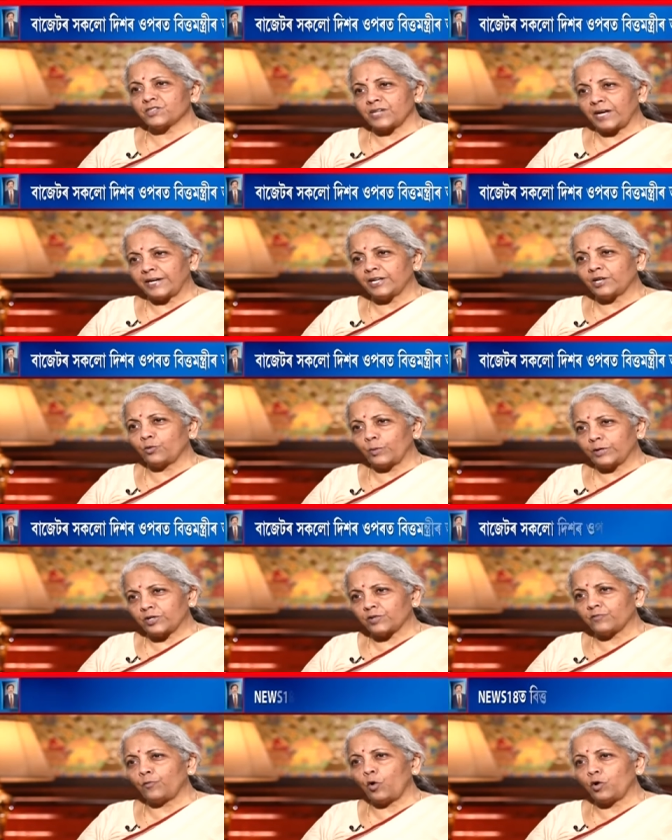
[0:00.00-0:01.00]
adequate
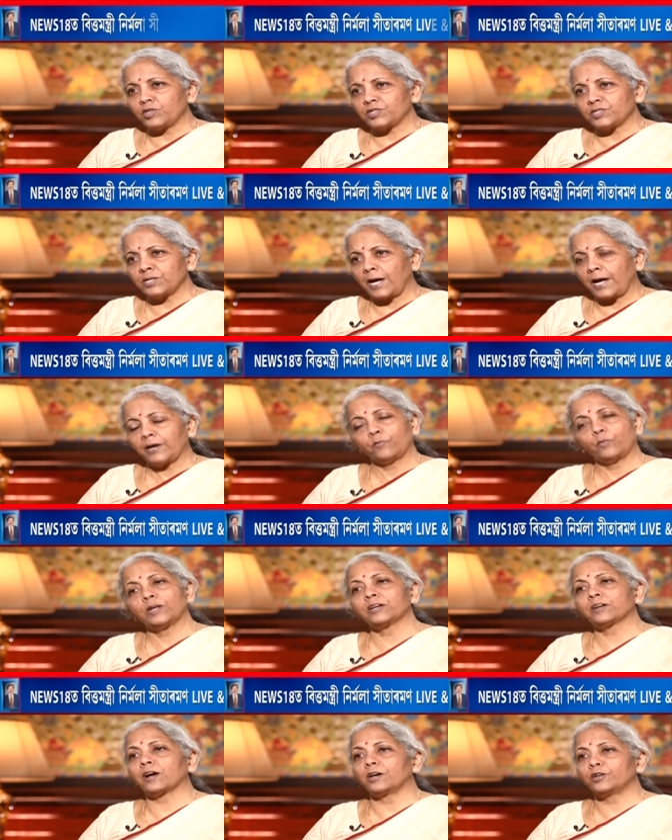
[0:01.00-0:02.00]
rewards and we'll
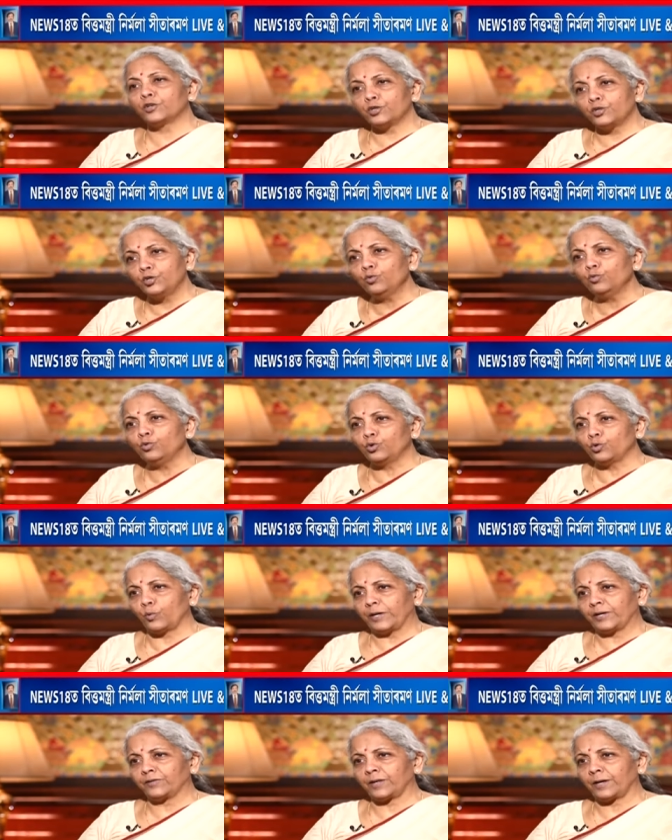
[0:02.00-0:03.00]
continue
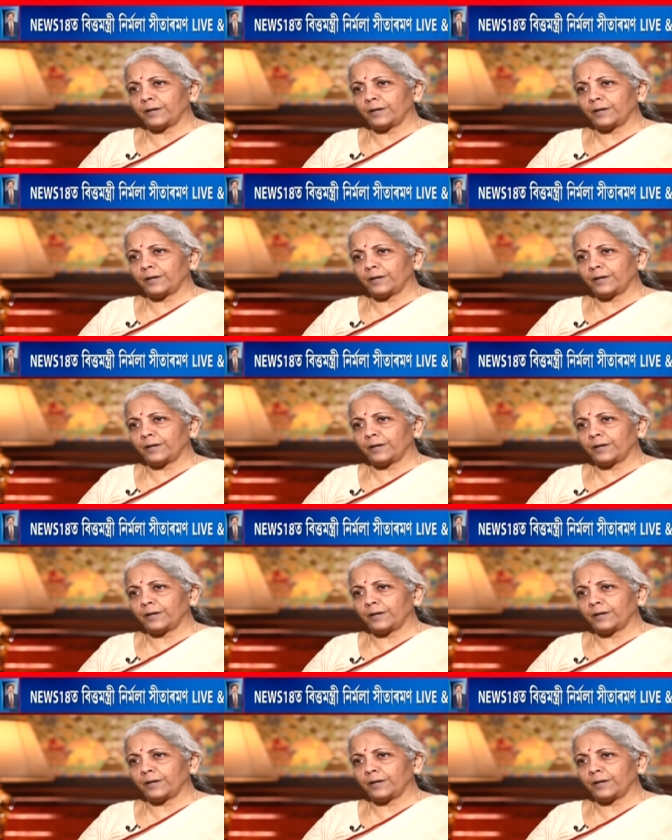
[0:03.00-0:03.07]
doing that.